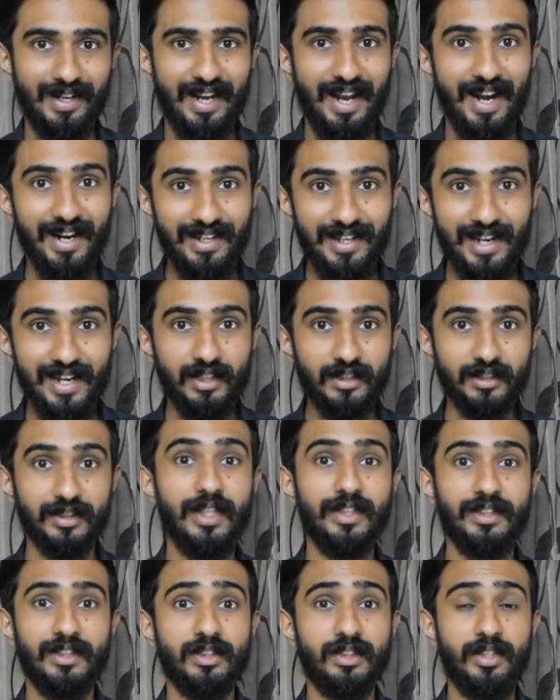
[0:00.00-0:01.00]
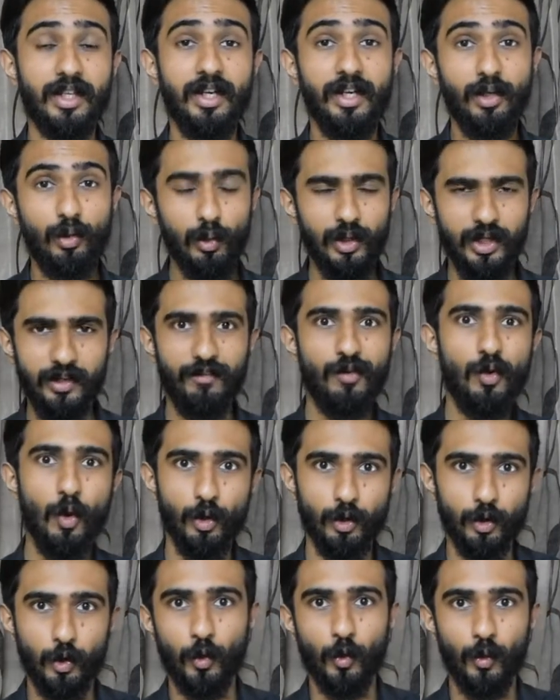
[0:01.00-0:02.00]
until it's necessary to leave you
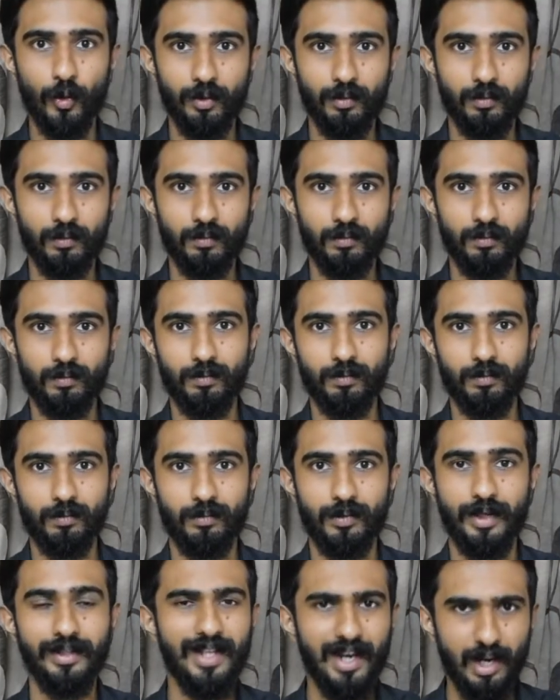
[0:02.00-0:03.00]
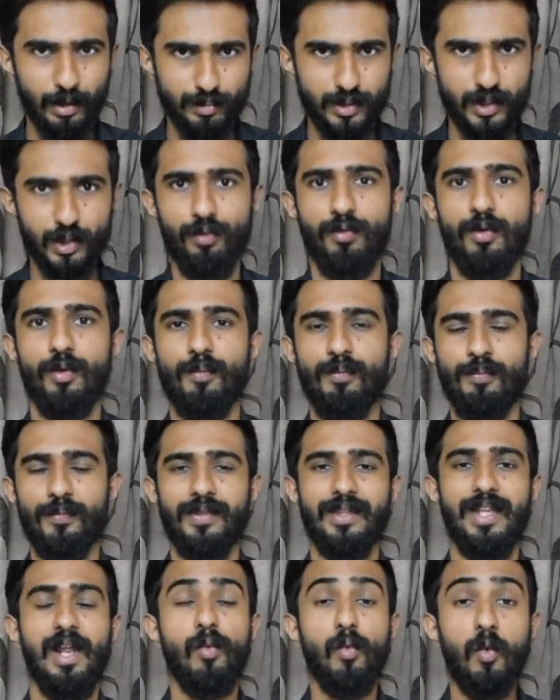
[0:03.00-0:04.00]
on your own. And they'll observe you.
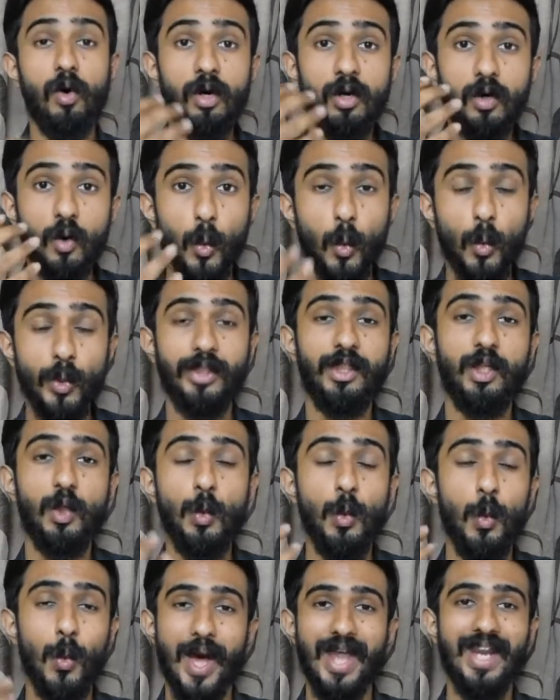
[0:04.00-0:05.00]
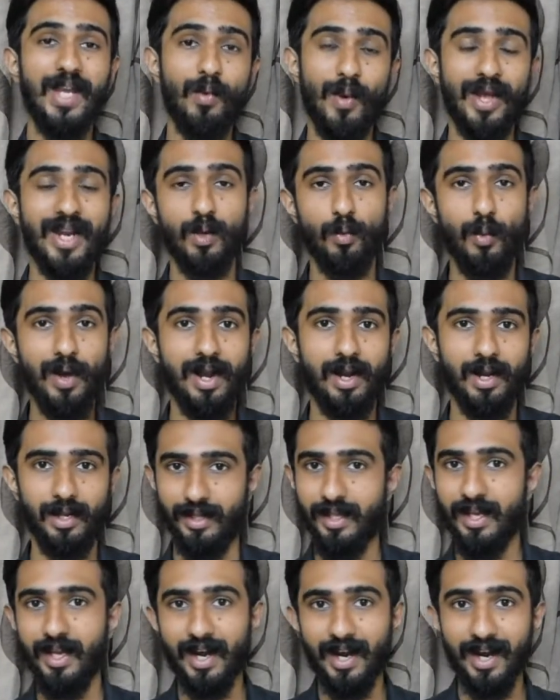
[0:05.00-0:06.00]
They'll work with you very, very well.
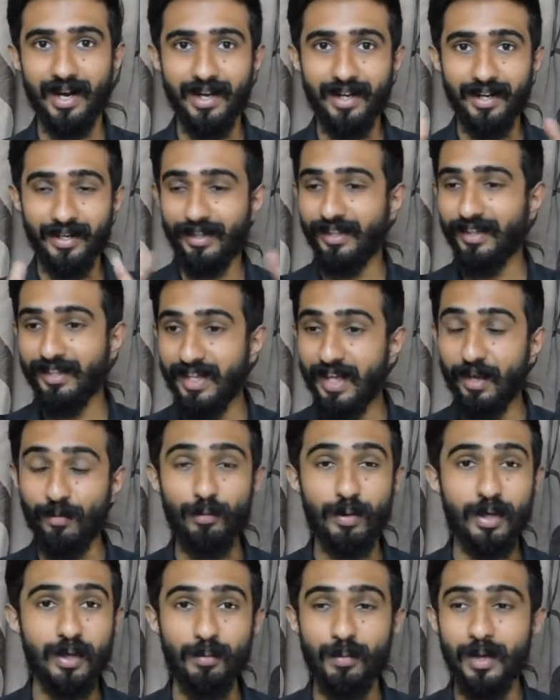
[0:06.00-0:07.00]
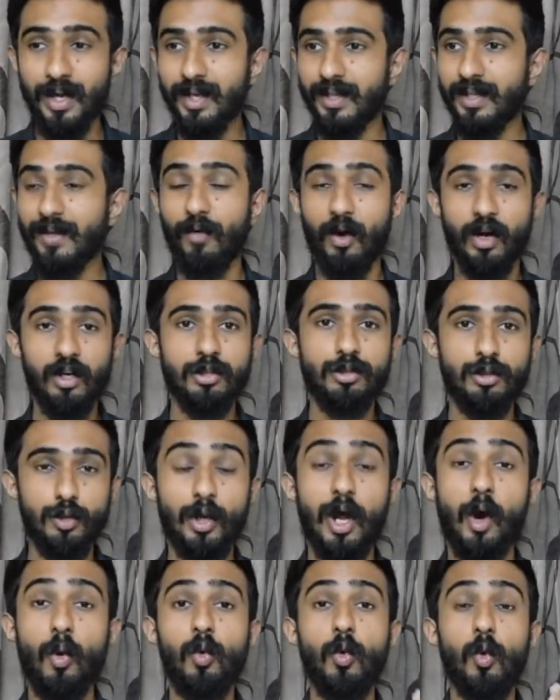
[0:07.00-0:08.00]
They are they have become they have
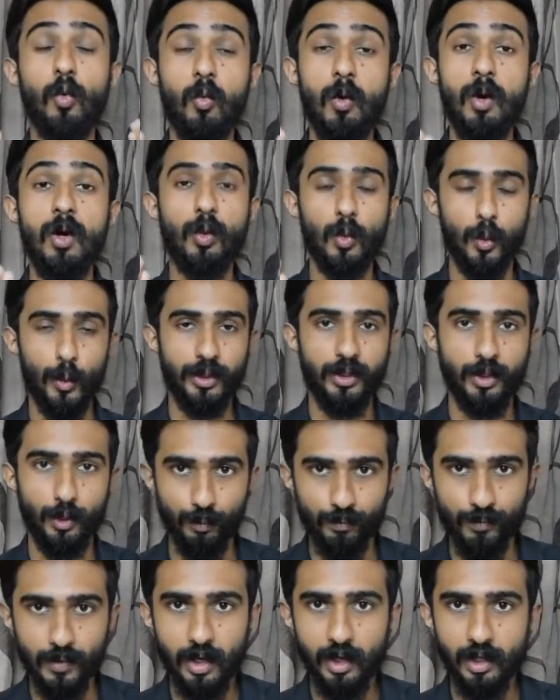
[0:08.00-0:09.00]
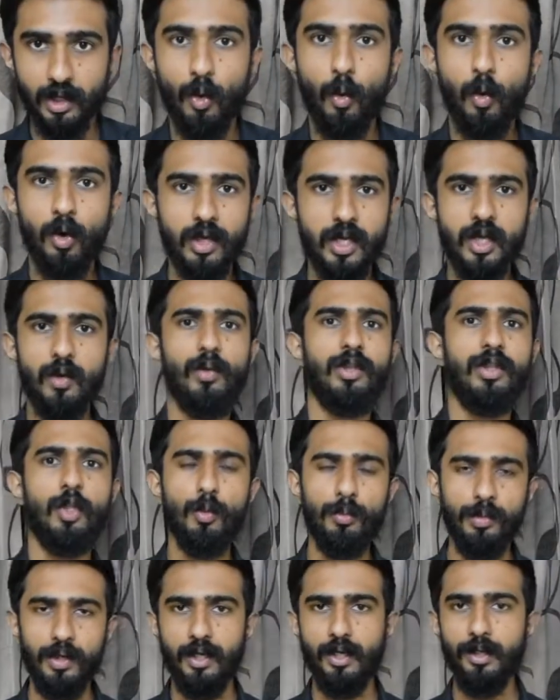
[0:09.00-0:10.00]
understood how to work with you. Now working with
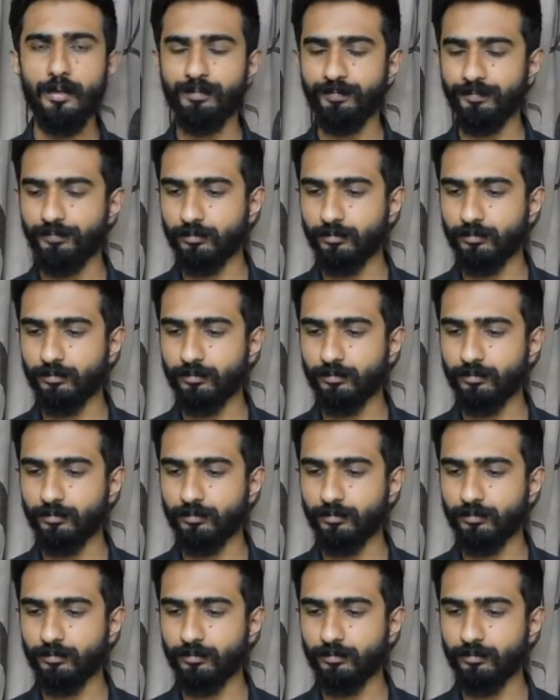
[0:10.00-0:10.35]
you meaning